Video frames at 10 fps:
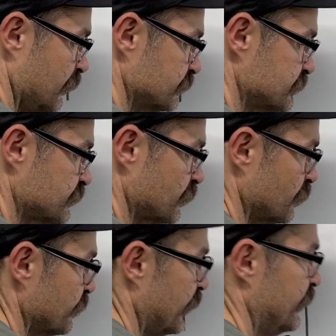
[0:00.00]
I'll just
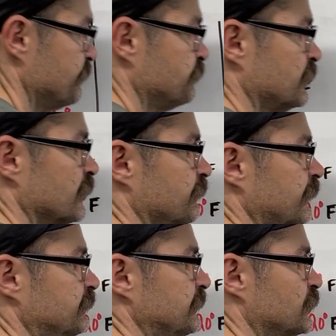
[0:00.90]
circle that, the
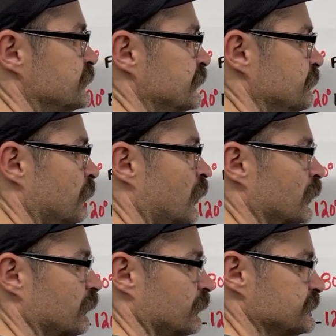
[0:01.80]
50%
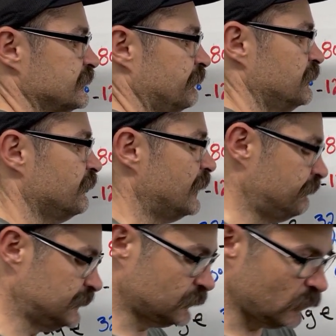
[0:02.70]
mark from
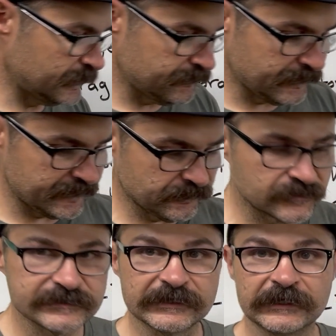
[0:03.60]
75 to
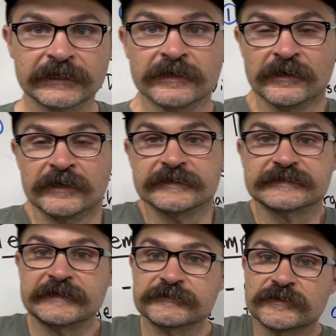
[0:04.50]
25%
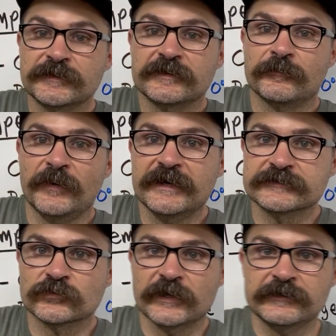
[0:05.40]
seems to be the
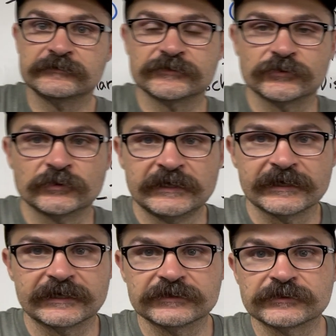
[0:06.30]
best way to
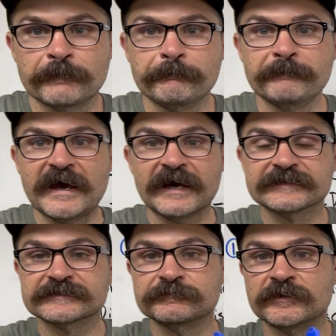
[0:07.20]
get the
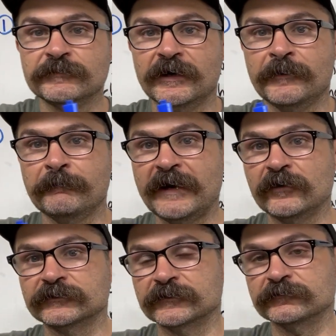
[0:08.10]
maximum
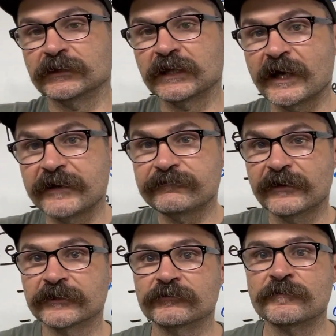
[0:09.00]
amount of life
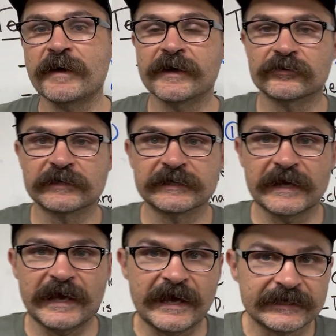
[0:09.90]
out of your battery
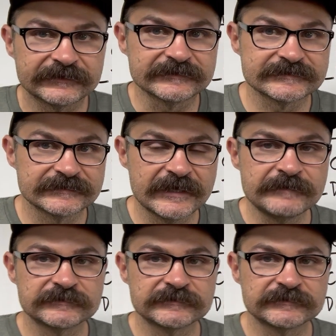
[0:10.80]
and at the same